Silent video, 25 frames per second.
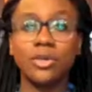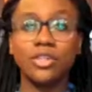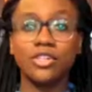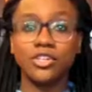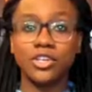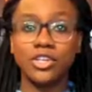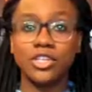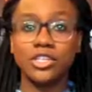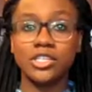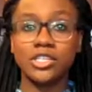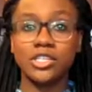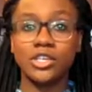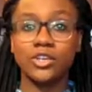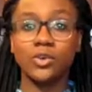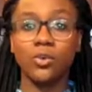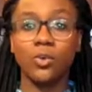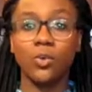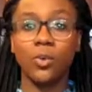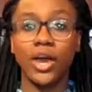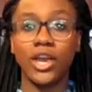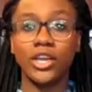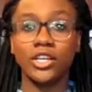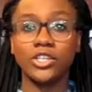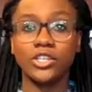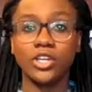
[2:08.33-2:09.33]
much or as little
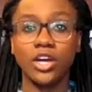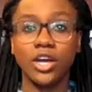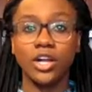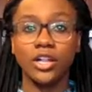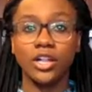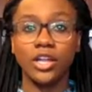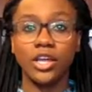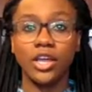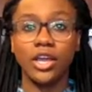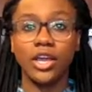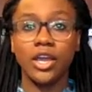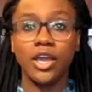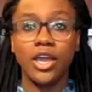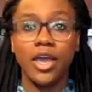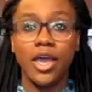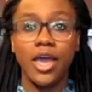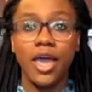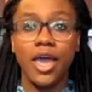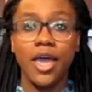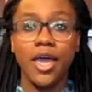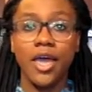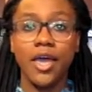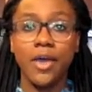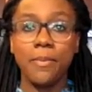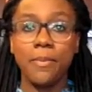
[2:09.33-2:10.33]
white chocolate
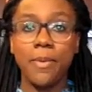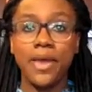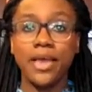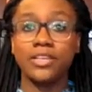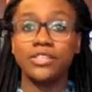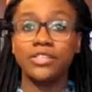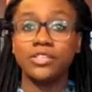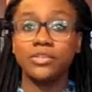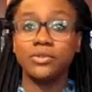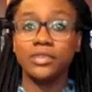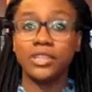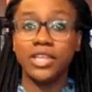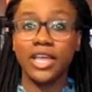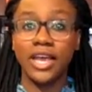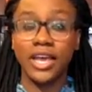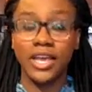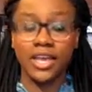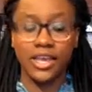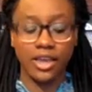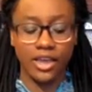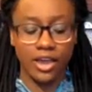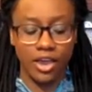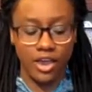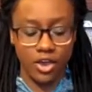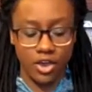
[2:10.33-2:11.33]
as you'd like.